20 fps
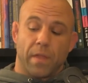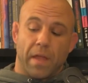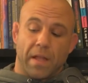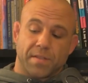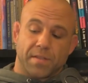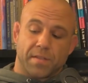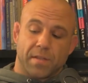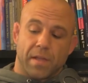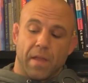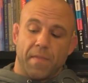Well,
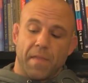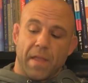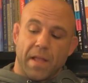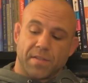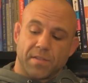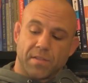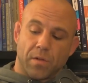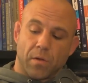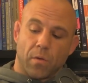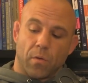that's and
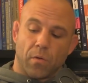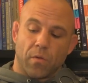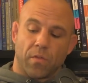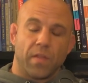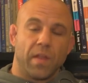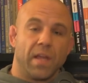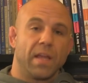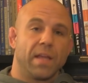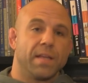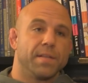that's the
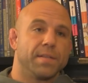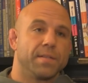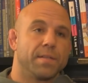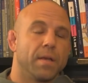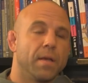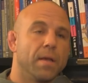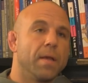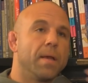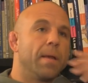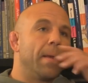whole thing
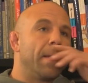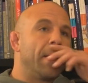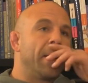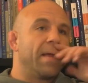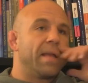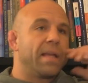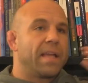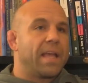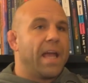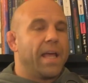is,
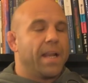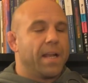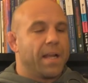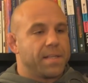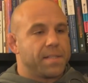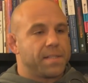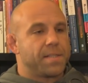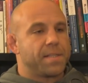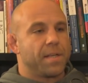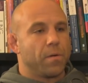
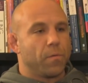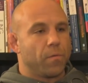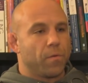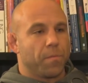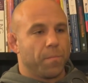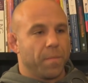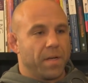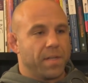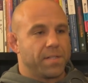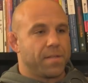can I sit
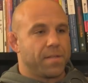with